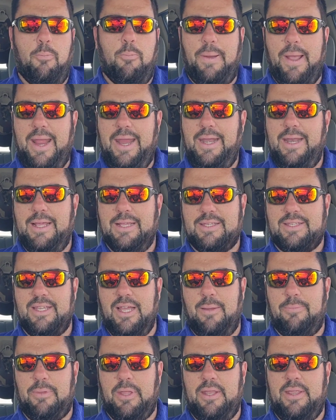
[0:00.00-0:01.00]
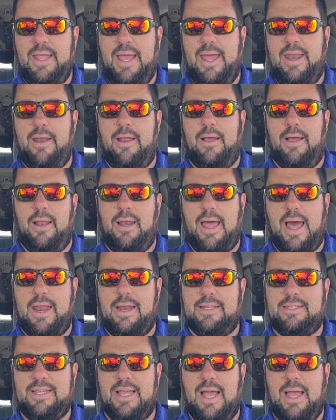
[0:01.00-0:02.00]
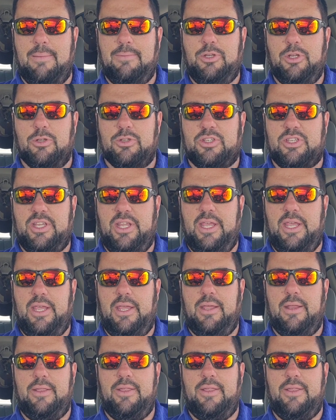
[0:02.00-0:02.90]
paint is something that a lot of times you'll see